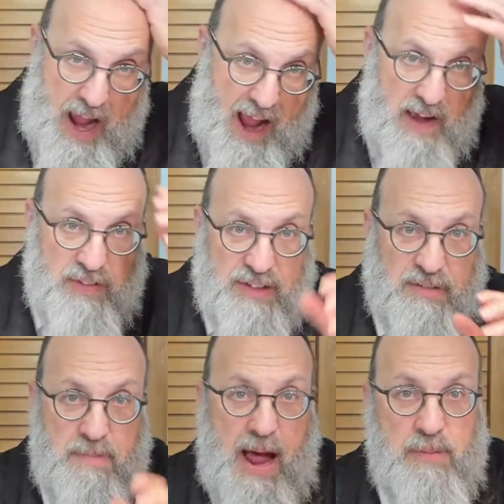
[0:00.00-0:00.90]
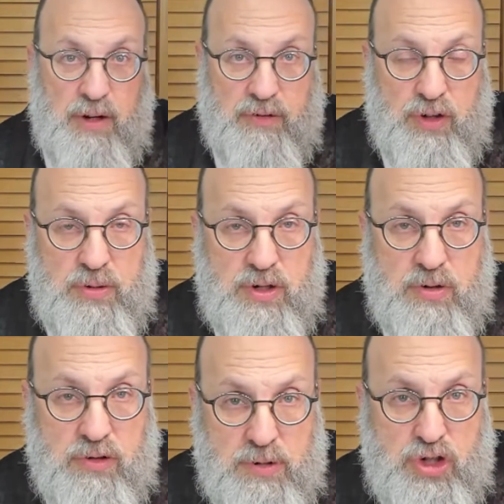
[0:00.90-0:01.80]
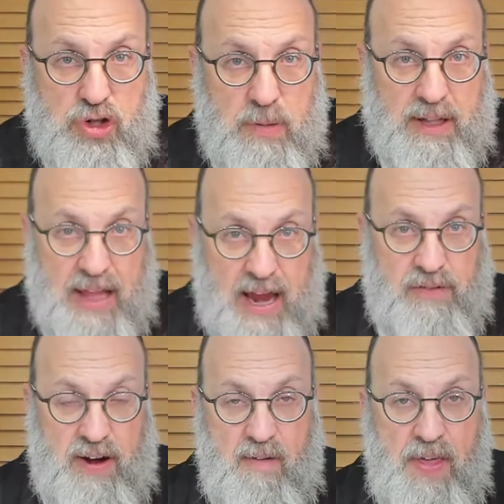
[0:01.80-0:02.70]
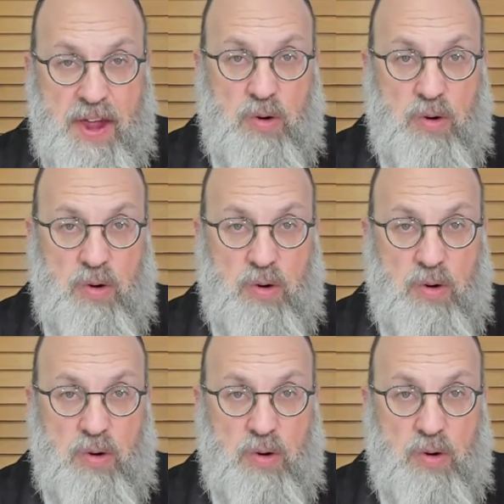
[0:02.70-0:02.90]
have this mimer of Rabbi Shub ben Levi